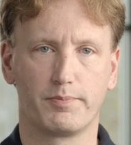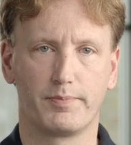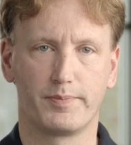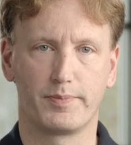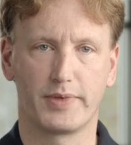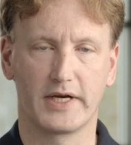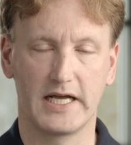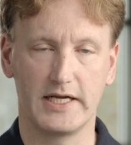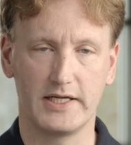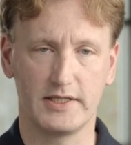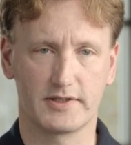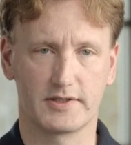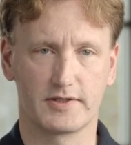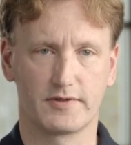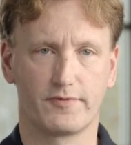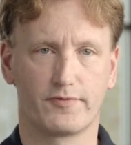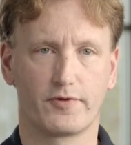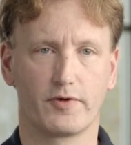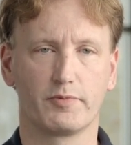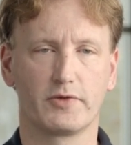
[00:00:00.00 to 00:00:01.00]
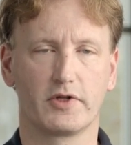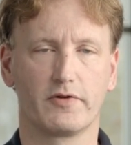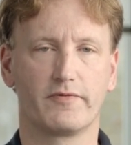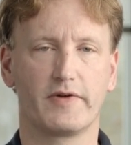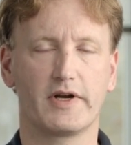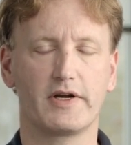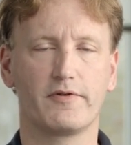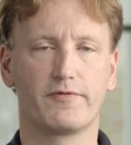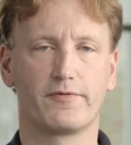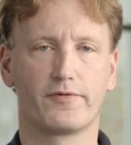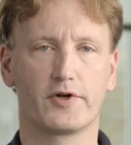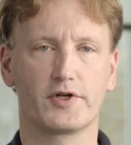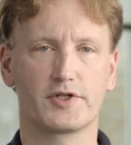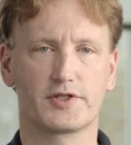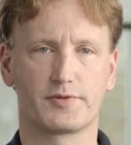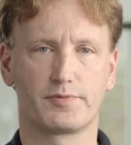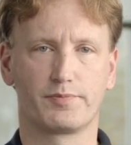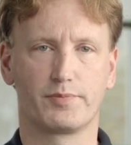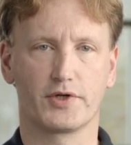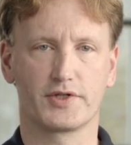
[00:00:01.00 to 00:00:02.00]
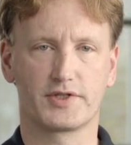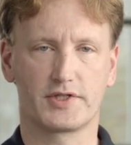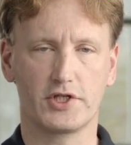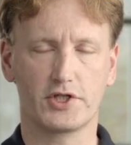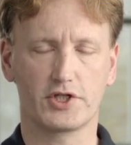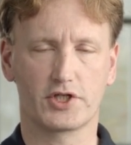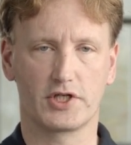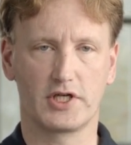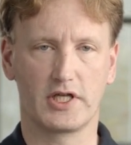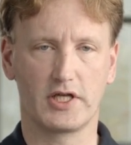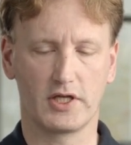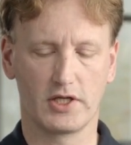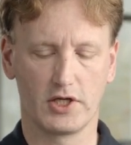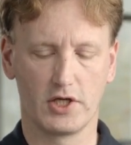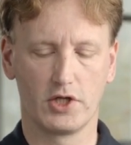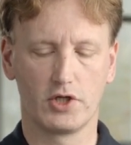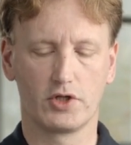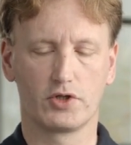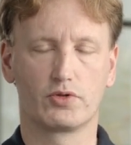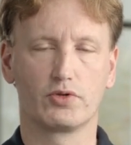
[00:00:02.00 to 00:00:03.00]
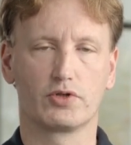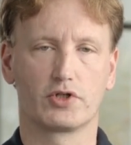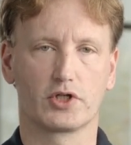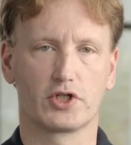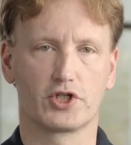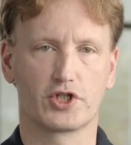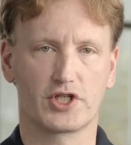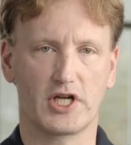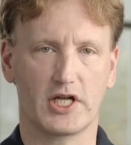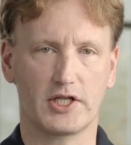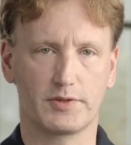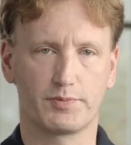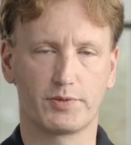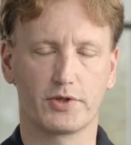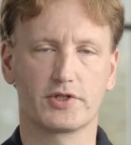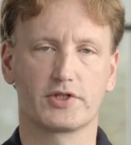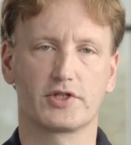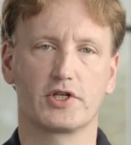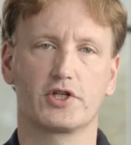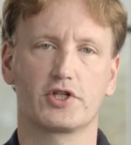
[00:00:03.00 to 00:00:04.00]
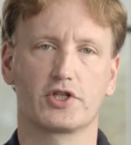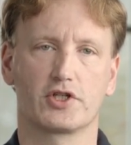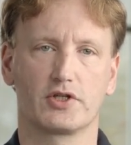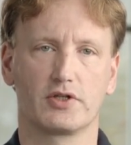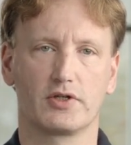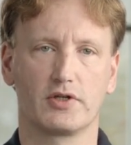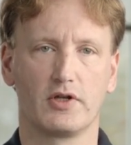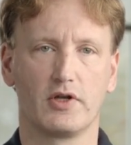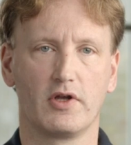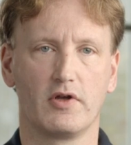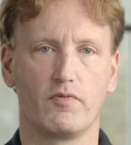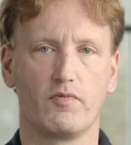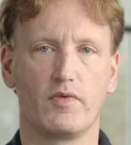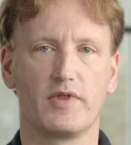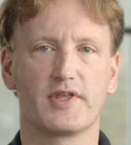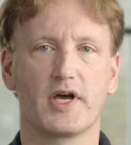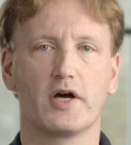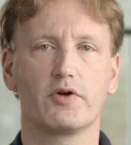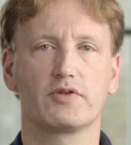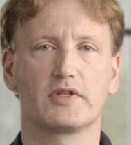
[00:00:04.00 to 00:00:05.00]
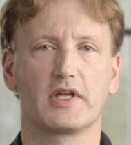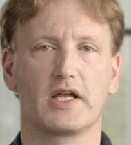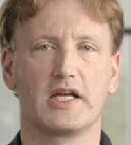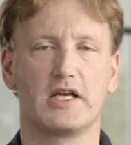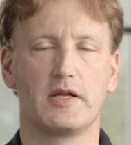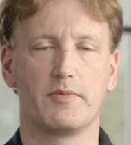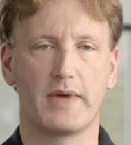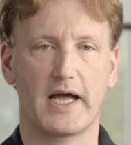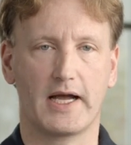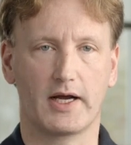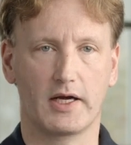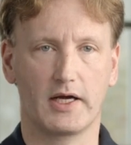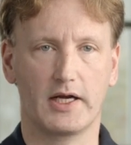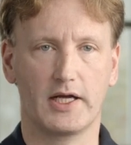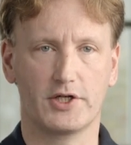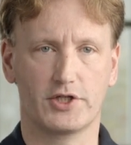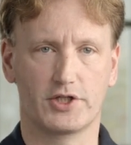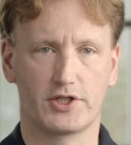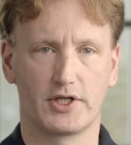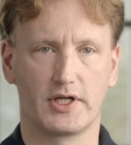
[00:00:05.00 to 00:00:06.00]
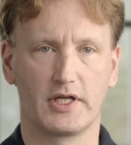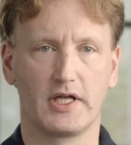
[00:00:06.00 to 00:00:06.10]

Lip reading: plates from the very first positioning to the shut position without any backlash,